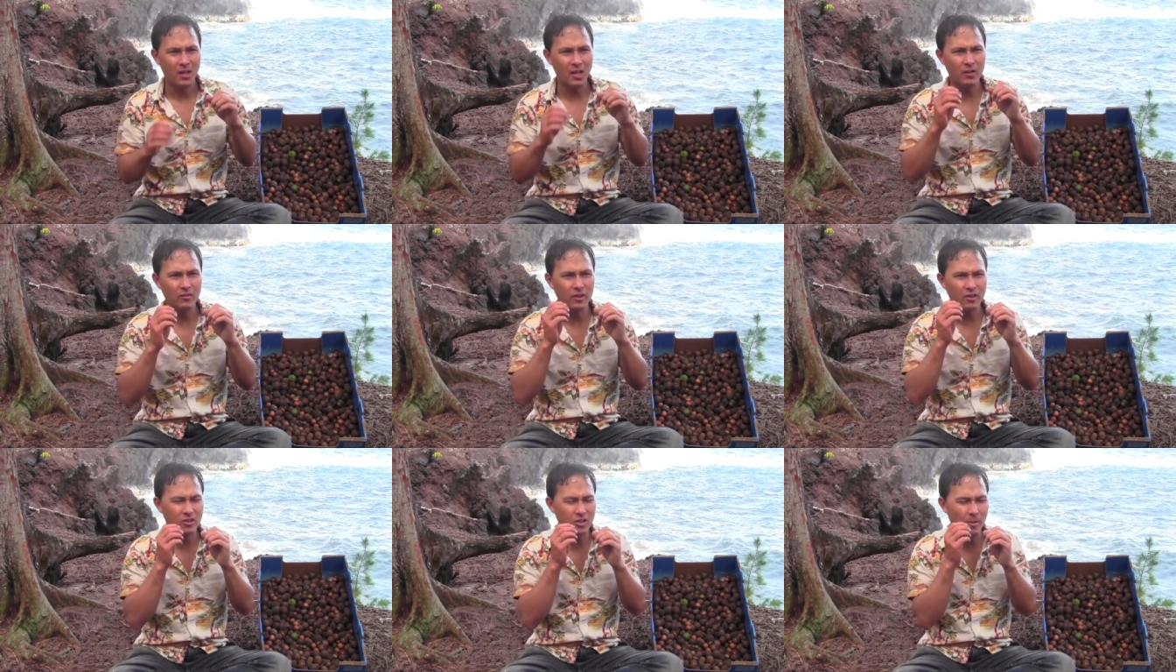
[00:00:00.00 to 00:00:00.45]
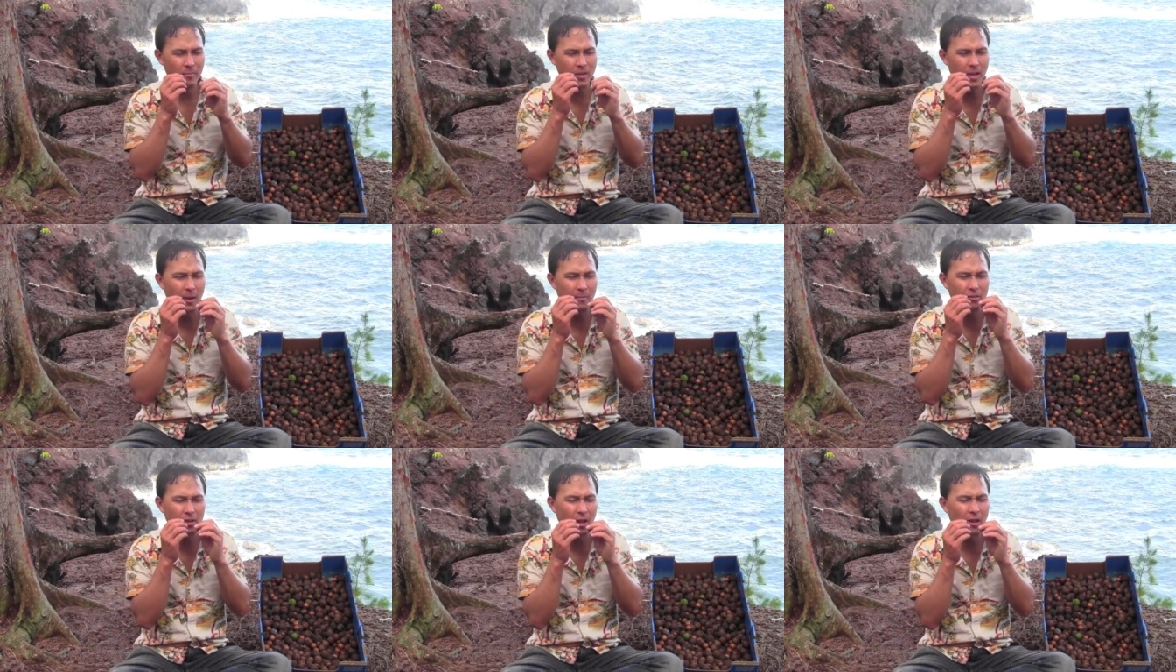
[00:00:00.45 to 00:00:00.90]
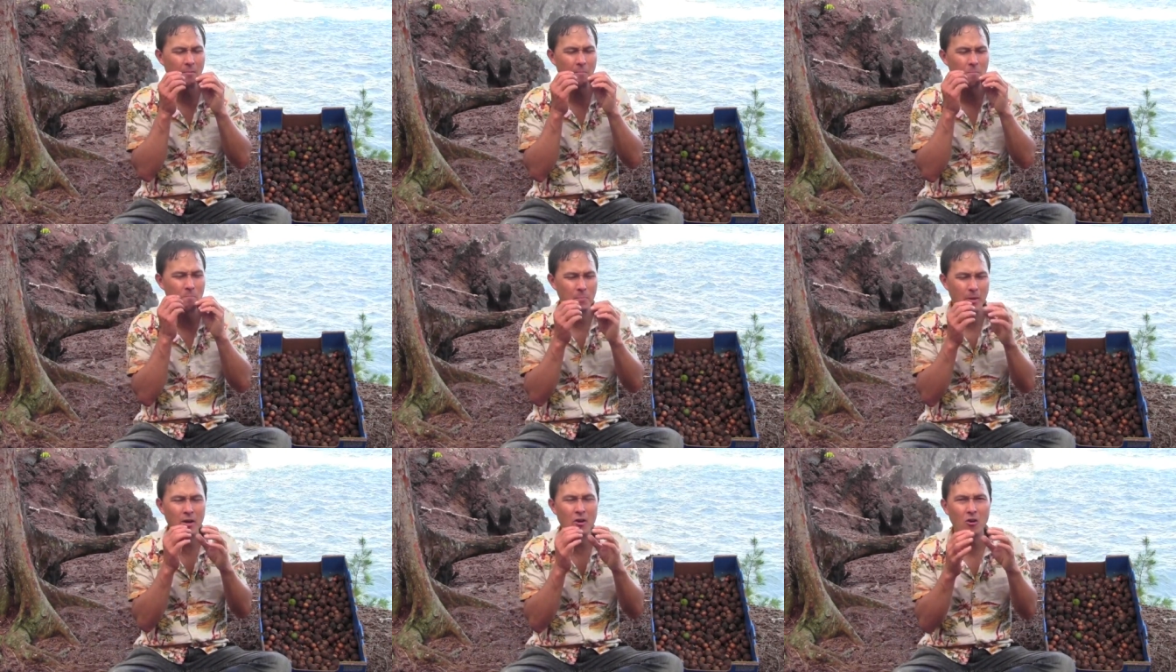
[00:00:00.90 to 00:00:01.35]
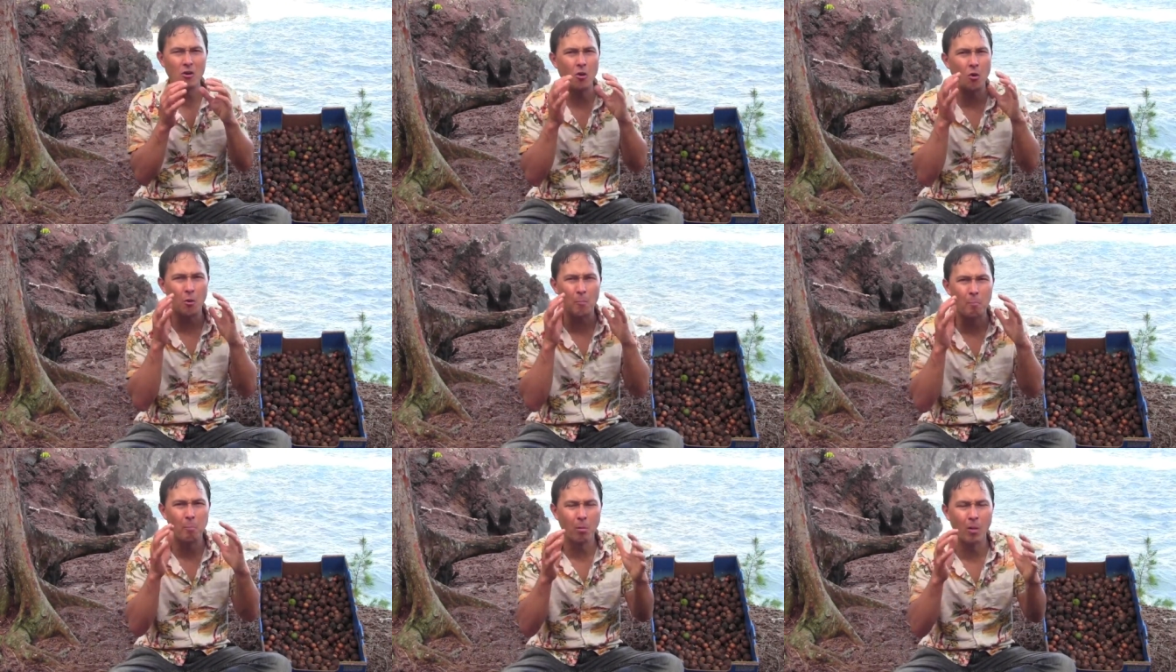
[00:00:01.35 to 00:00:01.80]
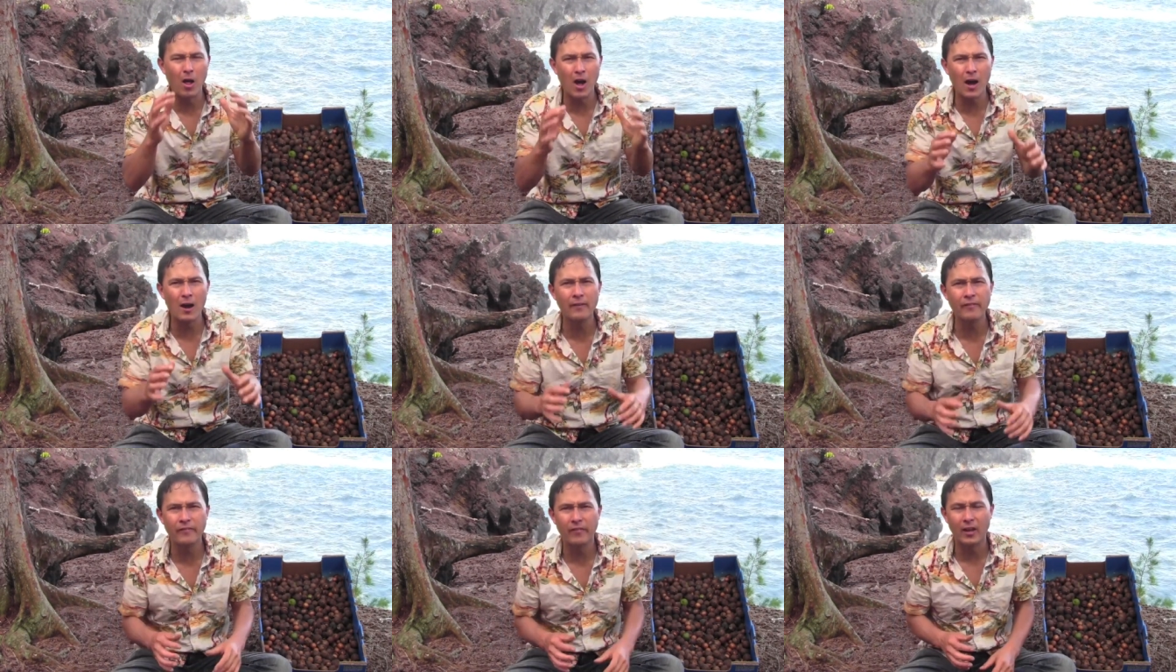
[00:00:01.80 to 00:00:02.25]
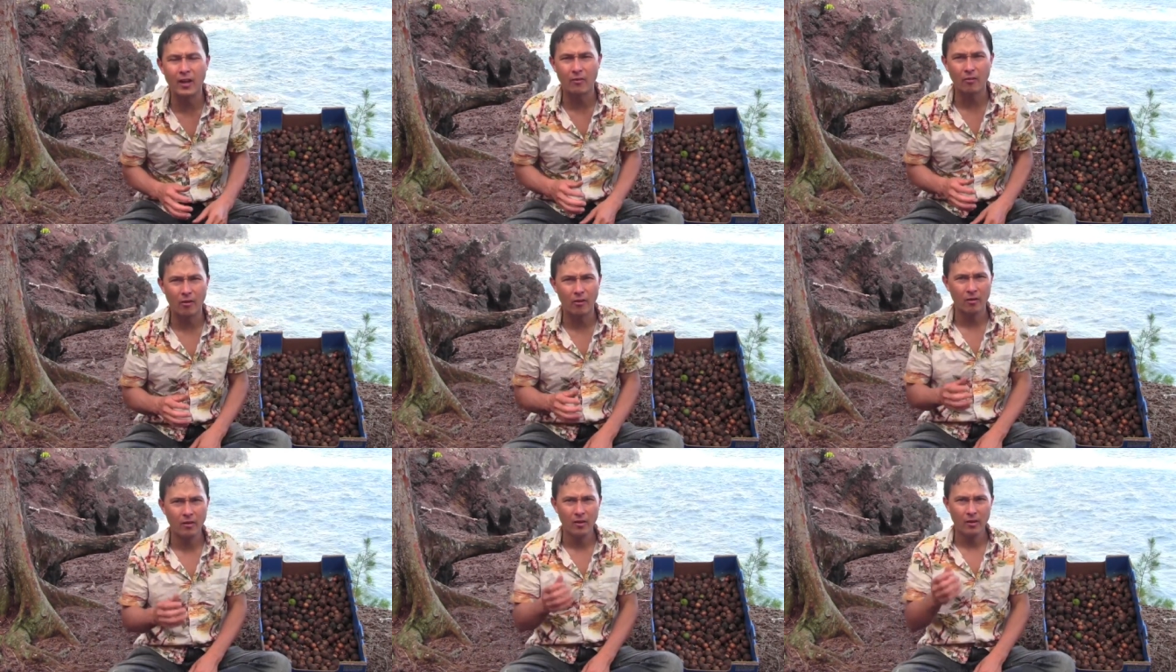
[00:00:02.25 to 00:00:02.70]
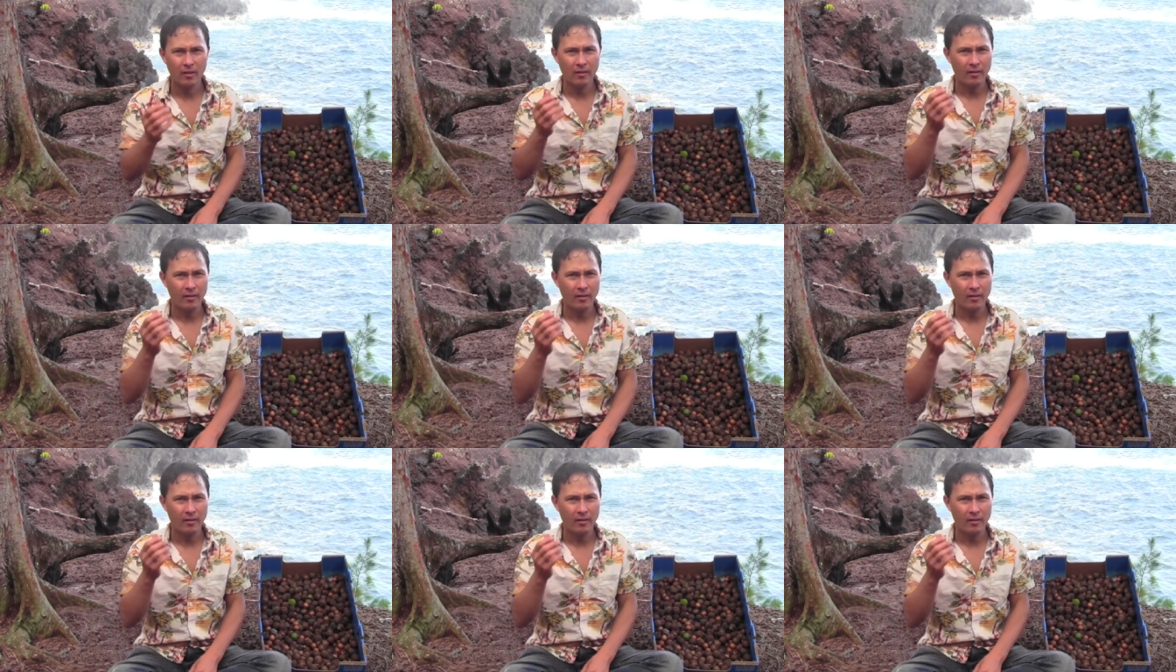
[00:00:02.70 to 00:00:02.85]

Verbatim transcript: even sometimes like bitter or blah flavor.